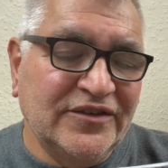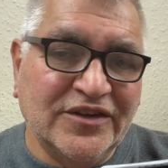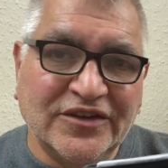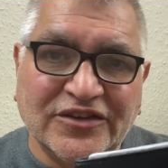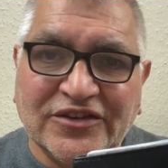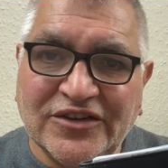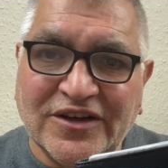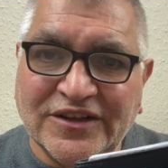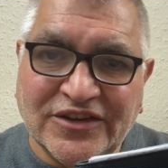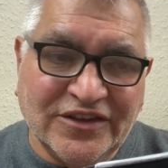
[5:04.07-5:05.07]
that
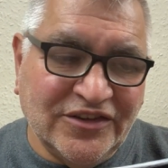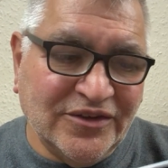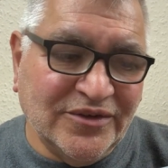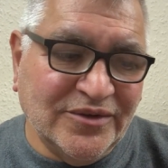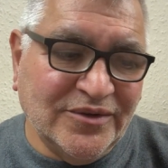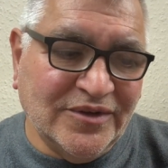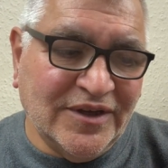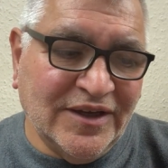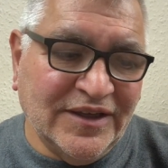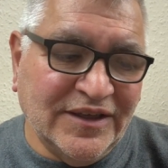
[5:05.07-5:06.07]
slides into
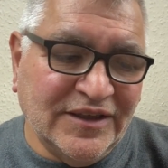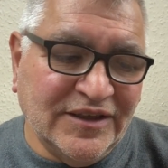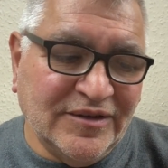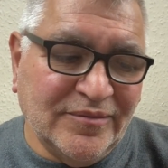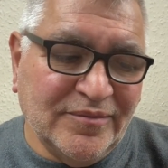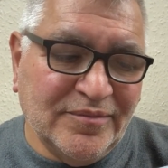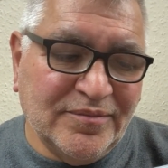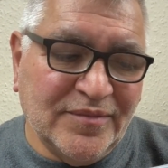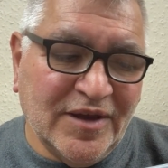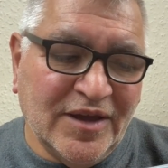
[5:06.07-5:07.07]
a
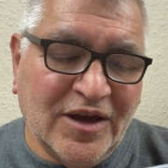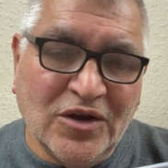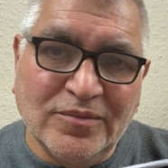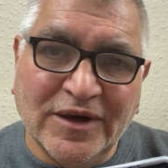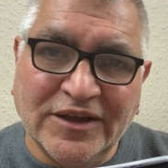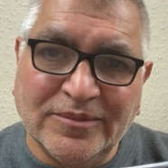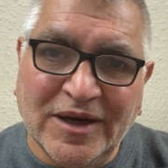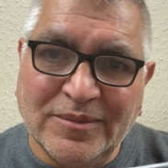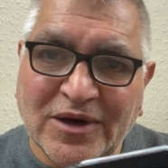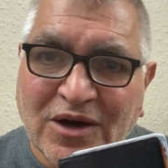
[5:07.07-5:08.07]
homemade
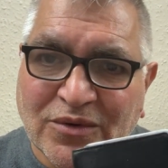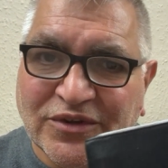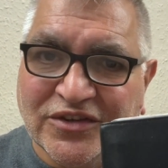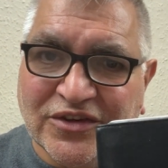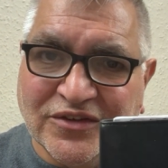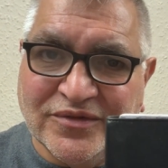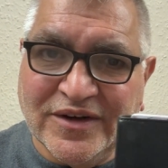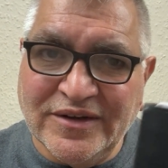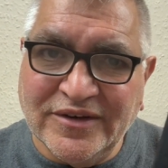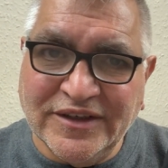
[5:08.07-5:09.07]
paper holder, so it's
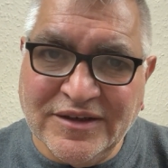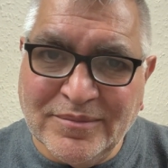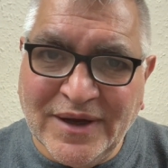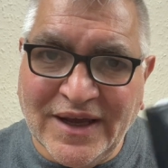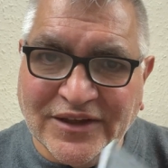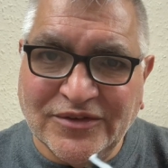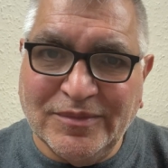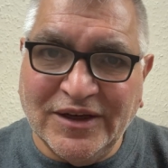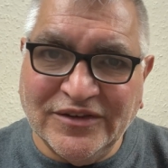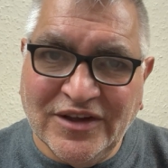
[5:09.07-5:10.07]
very, very compact.
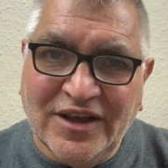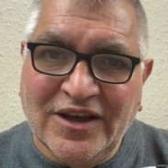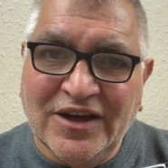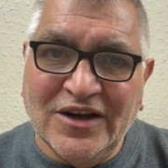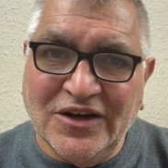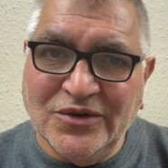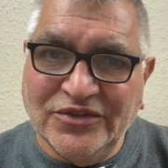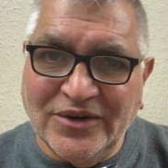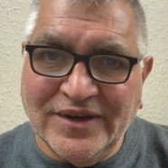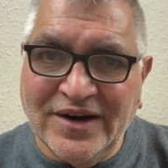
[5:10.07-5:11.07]
But I
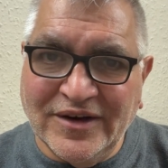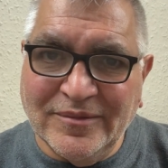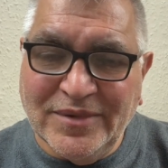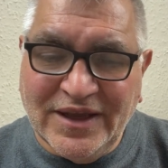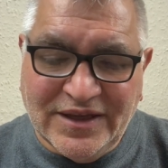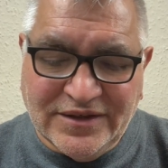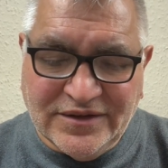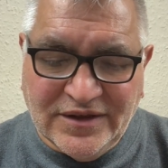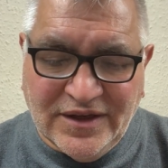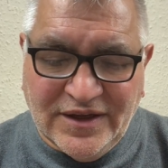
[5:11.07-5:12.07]
also carry a pen,
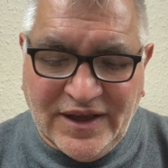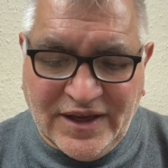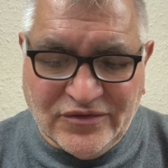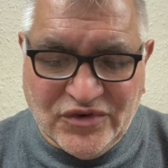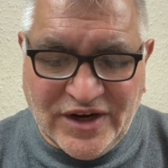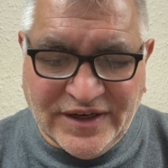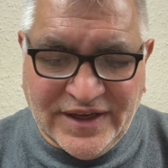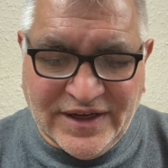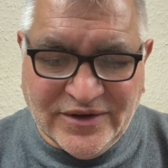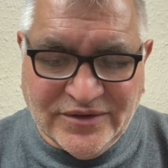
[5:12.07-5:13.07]
and right
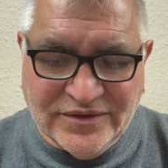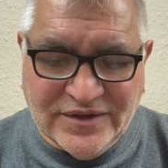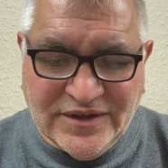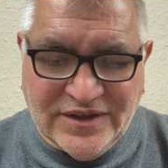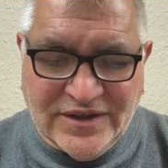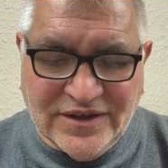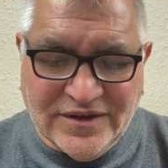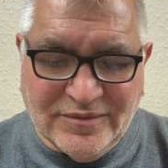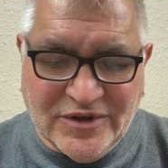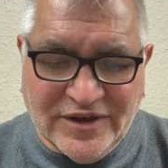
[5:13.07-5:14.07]
now
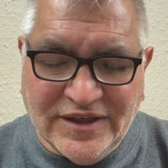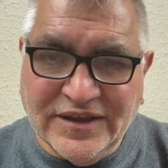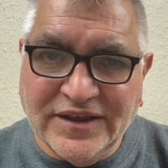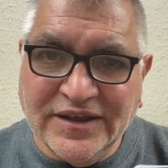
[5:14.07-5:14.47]
my